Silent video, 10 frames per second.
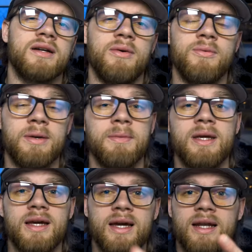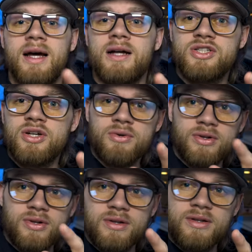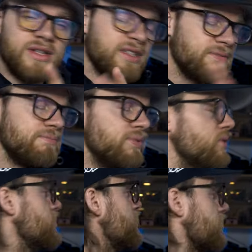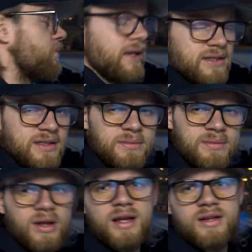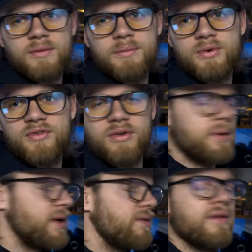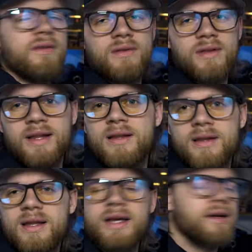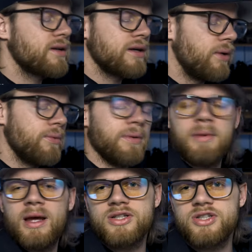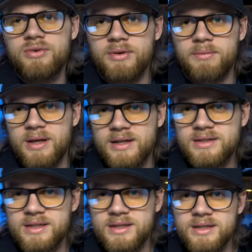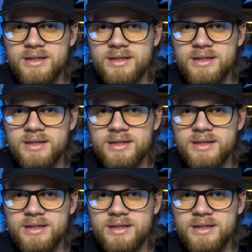Come with me and I'll show you this beautiful place. It's not beautiful, but come with me, I'll show you the place.